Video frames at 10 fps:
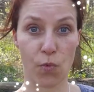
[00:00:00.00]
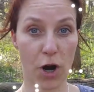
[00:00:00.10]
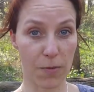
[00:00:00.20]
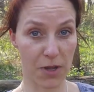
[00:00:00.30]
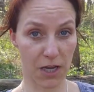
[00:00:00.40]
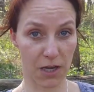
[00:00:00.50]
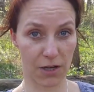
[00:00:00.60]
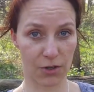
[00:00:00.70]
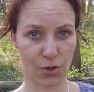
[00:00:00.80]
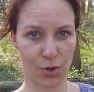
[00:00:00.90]
warming
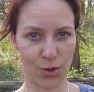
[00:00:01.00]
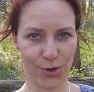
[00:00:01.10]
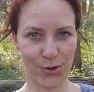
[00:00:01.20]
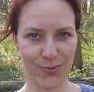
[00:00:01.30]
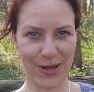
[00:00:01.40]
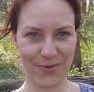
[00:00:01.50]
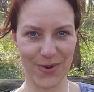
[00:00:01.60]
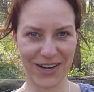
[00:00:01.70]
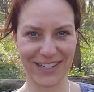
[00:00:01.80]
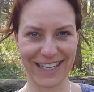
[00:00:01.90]
to be
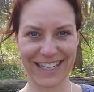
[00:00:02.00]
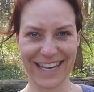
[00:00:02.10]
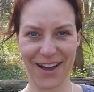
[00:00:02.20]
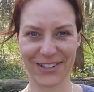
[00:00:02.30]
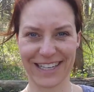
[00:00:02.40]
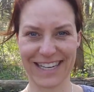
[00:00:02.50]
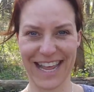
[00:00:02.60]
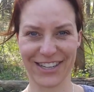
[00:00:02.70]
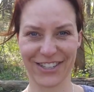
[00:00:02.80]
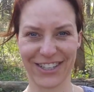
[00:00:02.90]
wearing it out in
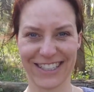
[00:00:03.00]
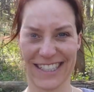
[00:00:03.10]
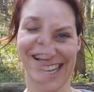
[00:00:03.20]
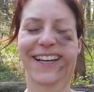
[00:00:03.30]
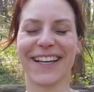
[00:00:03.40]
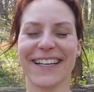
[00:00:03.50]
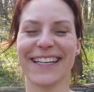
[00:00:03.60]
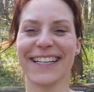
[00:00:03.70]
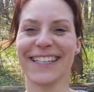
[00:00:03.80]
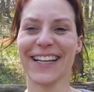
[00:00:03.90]
nature.
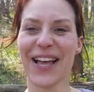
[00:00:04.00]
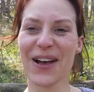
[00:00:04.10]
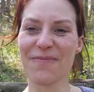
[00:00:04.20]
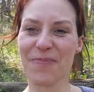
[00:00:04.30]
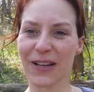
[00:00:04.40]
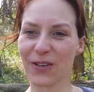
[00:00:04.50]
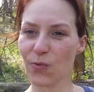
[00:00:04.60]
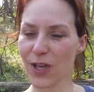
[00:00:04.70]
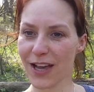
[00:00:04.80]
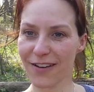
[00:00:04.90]
But
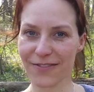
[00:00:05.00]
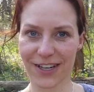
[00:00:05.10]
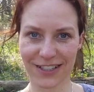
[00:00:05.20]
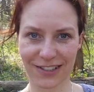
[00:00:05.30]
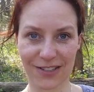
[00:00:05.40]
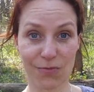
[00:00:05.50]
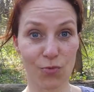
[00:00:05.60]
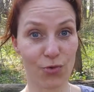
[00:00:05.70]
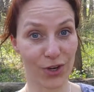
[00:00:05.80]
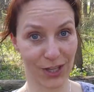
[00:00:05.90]
we have gotten
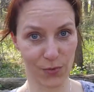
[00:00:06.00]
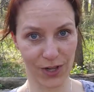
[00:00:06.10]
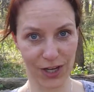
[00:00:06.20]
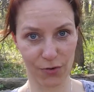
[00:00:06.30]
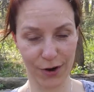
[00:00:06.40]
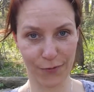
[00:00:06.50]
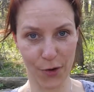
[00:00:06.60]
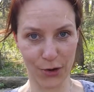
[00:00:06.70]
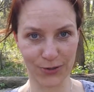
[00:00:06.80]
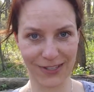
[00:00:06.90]
some really, really great
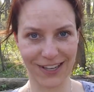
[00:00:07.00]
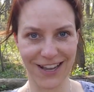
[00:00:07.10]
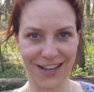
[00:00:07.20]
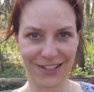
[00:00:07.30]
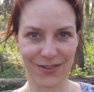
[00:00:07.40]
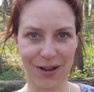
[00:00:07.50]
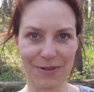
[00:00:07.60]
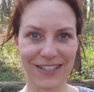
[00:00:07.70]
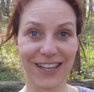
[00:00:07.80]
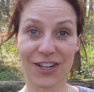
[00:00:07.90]
photos. So
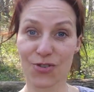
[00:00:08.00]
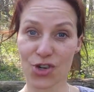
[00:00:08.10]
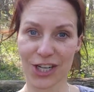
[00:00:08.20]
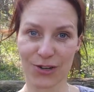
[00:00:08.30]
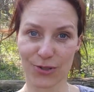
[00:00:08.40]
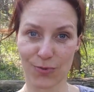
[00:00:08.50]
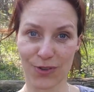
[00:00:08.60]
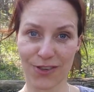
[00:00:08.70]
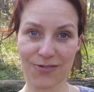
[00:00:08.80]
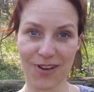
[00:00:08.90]
I'm excited to share those
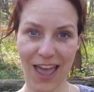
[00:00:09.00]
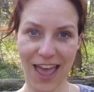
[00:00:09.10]
with you,